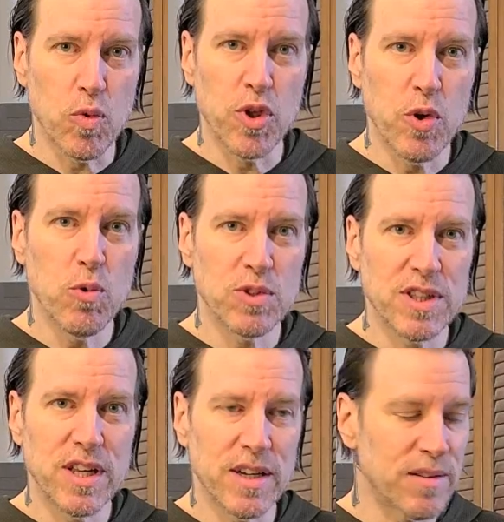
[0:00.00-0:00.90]
use
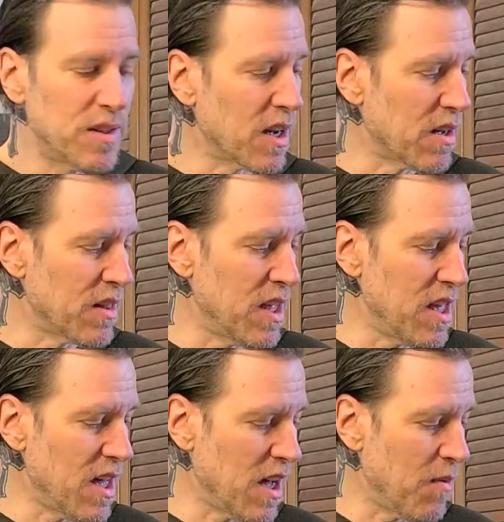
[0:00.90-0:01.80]

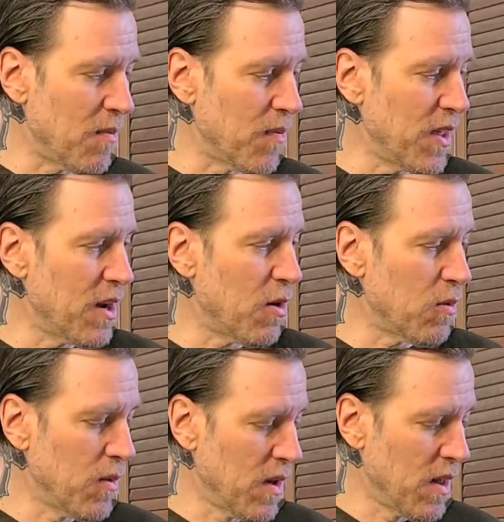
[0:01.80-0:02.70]
the
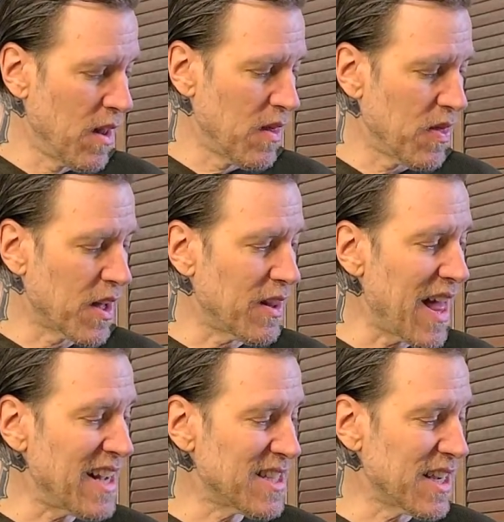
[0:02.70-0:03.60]

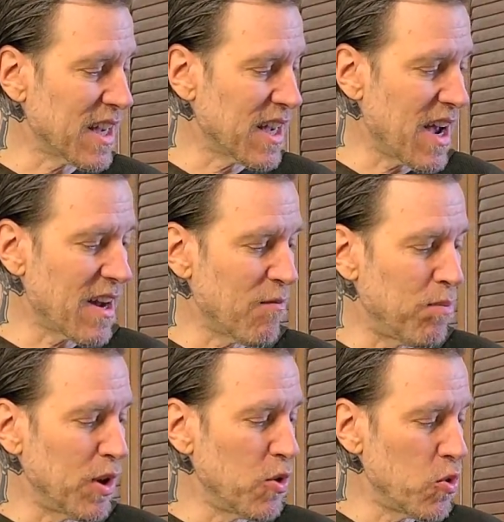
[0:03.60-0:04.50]
classic kind of
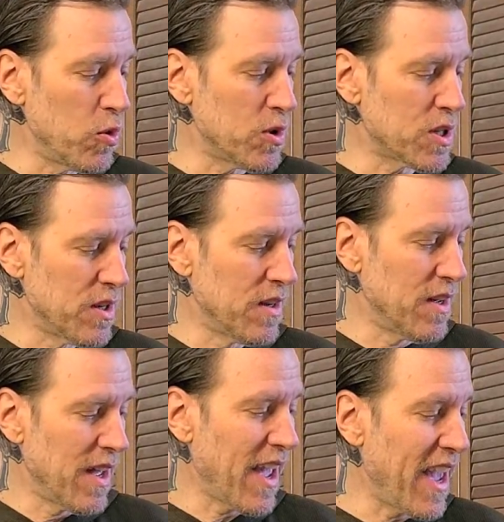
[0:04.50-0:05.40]
blues
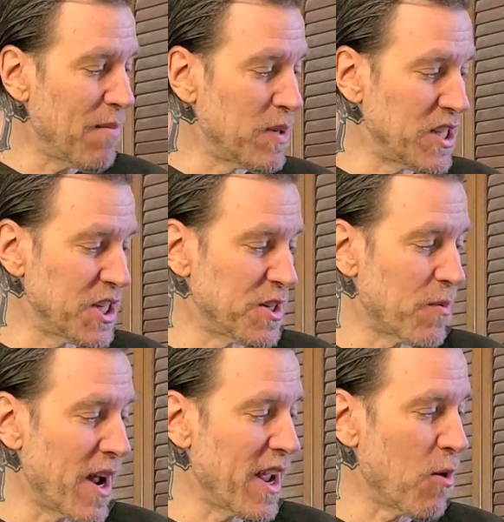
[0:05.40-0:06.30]
hand position
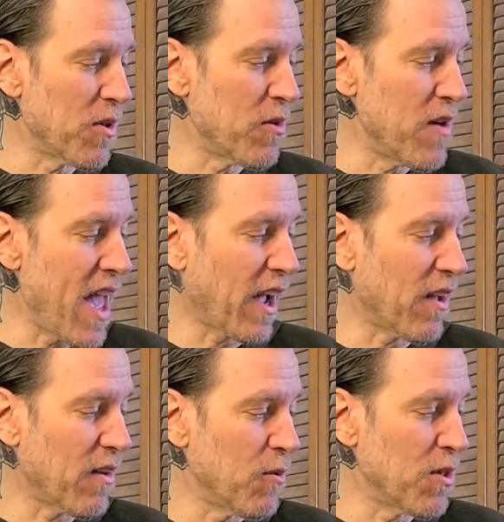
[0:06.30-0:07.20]
right here with your neck,
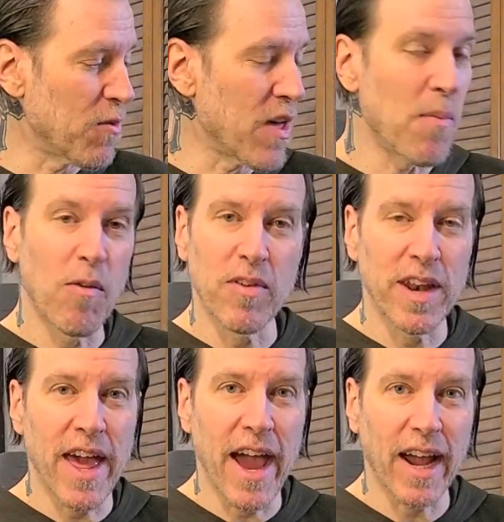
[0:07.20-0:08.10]
with your thumb over the
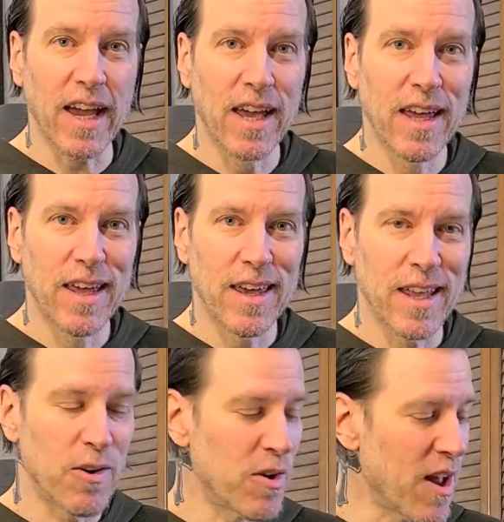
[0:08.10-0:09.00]
neck.
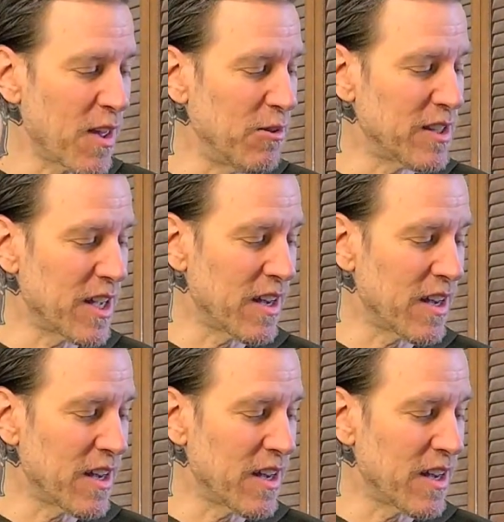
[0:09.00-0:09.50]
You're not using